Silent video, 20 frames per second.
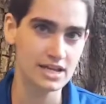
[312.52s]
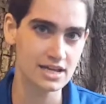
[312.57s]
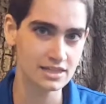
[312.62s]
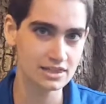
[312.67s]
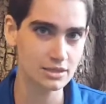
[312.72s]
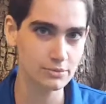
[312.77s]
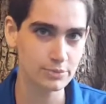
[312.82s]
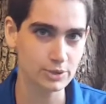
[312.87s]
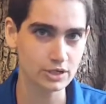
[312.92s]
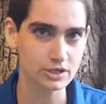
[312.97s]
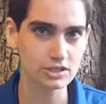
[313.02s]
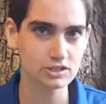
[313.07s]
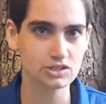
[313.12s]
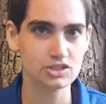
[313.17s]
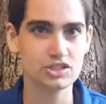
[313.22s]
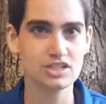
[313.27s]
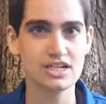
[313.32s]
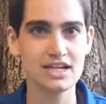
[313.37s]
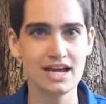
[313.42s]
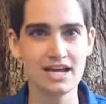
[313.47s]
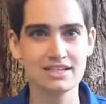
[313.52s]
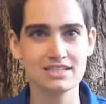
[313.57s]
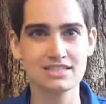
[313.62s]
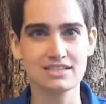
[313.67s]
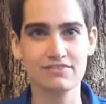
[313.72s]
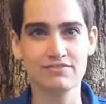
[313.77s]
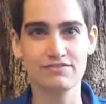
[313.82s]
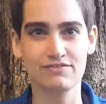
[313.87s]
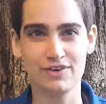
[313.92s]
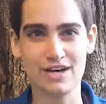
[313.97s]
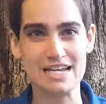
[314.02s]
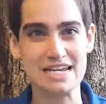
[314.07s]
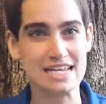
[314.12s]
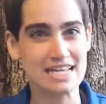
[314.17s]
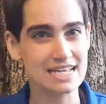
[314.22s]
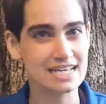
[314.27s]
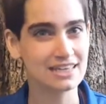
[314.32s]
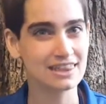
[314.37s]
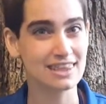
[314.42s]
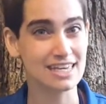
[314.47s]
in the book, she has some
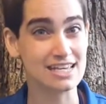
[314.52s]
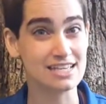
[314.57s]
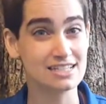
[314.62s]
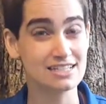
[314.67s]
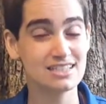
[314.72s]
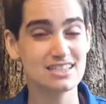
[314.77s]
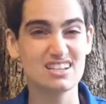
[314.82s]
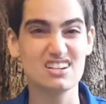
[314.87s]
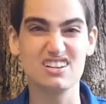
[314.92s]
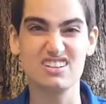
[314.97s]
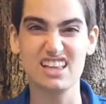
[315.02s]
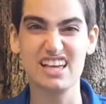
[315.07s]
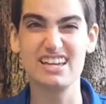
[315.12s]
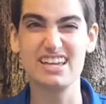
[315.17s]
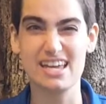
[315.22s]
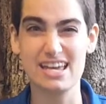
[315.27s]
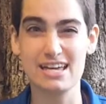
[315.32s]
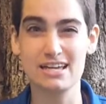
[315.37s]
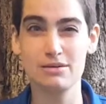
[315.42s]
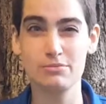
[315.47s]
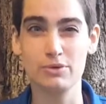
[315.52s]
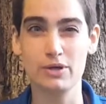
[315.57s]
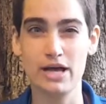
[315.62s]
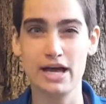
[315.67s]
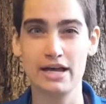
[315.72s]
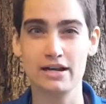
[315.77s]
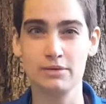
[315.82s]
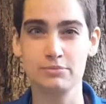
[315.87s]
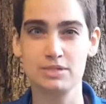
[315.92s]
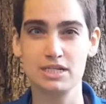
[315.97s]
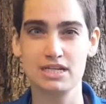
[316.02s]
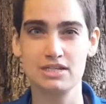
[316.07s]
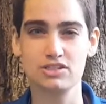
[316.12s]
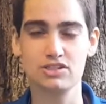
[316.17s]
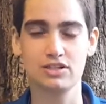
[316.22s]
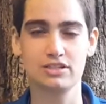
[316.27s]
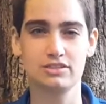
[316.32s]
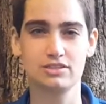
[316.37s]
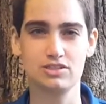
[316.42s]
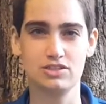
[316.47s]
funny things that are like animal
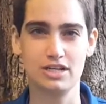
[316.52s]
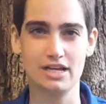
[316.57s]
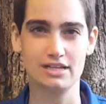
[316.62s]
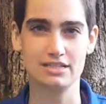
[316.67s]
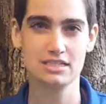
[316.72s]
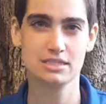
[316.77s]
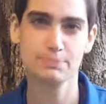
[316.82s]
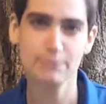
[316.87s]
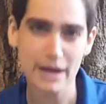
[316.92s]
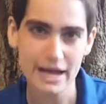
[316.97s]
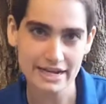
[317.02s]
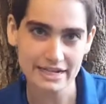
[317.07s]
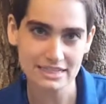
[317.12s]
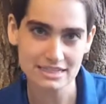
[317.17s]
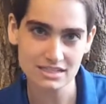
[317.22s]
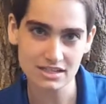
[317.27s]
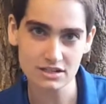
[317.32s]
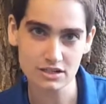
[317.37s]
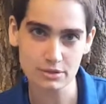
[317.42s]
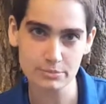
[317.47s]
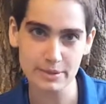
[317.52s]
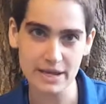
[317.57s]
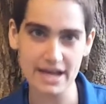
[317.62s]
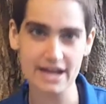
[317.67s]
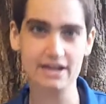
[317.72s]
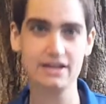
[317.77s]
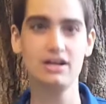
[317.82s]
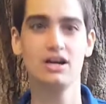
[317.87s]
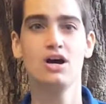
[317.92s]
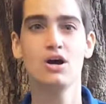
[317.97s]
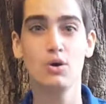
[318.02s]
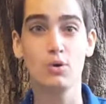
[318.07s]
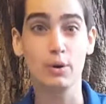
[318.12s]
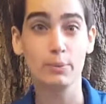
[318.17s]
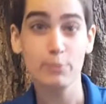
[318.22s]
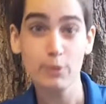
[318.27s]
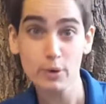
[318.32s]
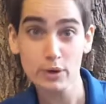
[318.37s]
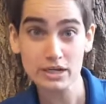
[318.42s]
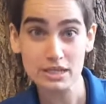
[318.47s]
adaptations. She has spines on her back, or
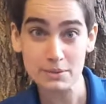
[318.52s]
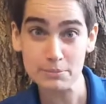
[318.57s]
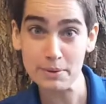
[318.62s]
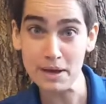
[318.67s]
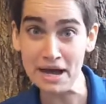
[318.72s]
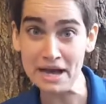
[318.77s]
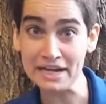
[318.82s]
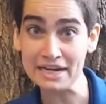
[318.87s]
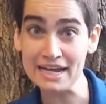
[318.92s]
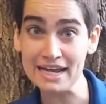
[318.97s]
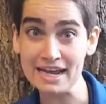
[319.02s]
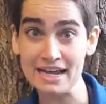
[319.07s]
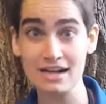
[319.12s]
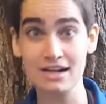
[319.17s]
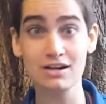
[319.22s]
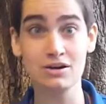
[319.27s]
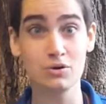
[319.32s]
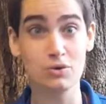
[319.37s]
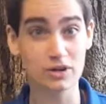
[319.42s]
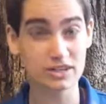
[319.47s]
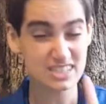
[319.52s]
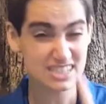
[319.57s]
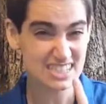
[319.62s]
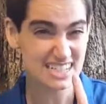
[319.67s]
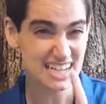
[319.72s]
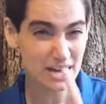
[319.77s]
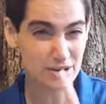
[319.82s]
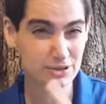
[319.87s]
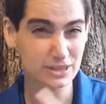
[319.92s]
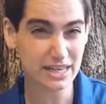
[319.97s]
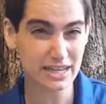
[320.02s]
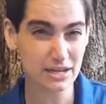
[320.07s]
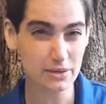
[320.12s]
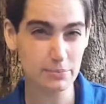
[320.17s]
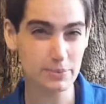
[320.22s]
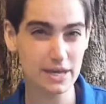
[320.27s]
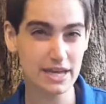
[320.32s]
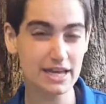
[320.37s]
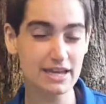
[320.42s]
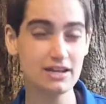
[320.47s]
porcupine hair, or a snout like a
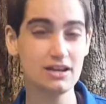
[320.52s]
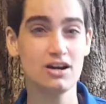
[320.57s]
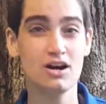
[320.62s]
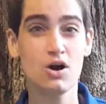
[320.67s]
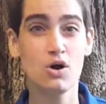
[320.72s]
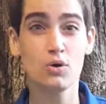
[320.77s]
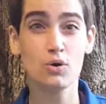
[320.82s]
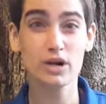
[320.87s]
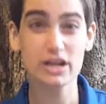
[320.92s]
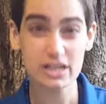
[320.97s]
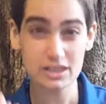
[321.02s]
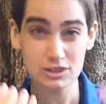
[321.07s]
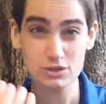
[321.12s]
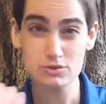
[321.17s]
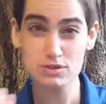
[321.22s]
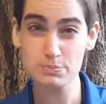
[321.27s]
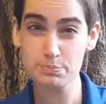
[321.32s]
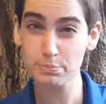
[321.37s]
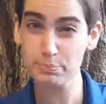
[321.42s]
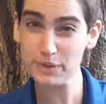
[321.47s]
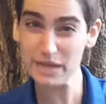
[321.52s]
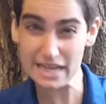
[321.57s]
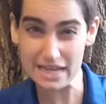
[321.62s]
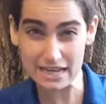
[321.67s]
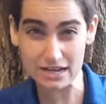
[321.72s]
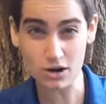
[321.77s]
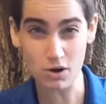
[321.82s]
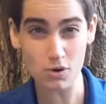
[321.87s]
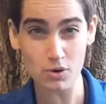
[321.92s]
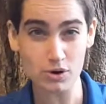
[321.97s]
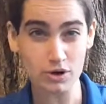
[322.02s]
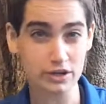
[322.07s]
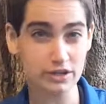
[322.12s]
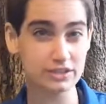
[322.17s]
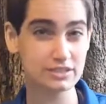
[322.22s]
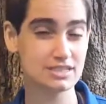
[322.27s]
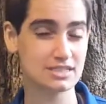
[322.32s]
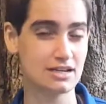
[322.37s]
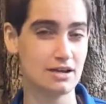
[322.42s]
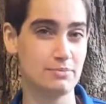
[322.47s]
pig, or those big
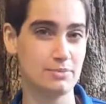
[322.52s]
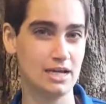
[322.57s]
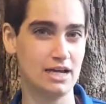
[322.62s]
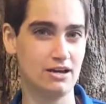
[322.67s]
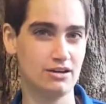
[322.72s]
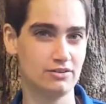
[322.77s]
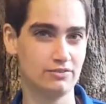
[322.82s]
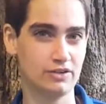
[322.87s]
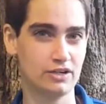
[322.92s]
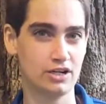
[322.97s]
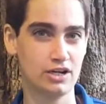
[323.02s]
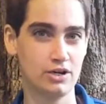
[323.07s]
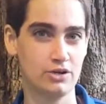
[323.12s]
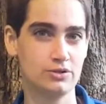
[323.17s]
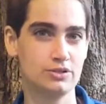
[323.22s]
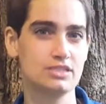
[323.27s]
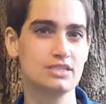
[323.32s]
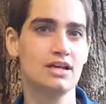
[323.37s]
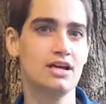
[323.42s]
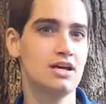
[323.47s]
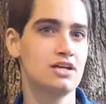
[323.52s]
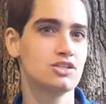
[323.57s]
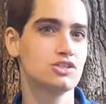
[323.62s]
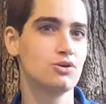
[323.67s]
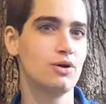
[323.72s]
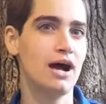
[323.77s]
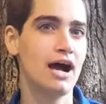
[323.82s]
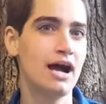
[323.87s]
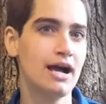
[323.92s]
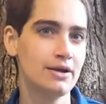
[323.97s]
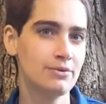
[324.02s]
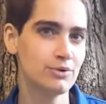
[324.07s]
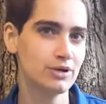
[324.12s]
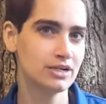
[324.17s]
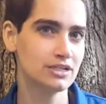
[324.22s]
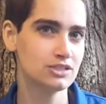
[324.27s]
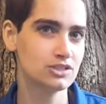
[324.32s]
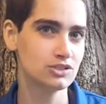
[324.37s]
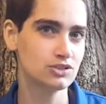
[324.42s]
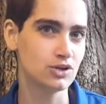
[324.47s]
horns coming out of her nose. So I
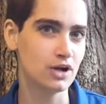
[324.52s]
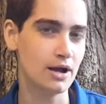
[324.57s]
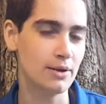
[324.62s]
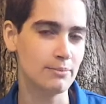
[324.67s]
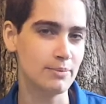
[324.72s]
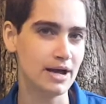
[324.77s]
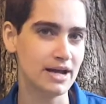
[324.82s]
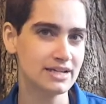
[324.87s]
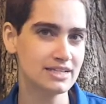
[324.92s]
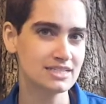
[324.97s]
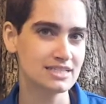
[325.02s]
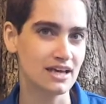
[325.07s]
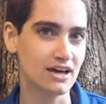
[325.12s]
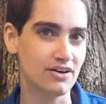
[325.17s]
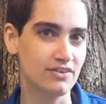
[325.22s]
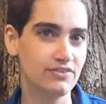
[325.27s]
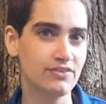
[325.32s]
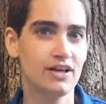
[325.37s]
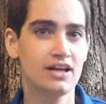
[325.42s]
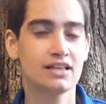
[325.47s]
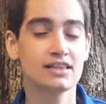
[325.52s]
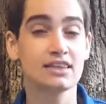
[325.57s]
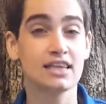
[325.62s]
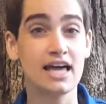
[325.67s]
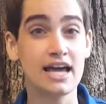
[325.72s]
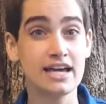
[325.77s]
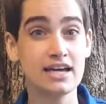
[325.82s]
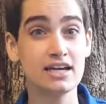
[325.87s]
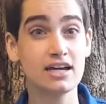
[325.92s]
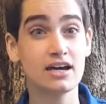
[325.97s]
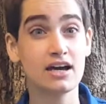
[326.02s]
wanted to draw myself like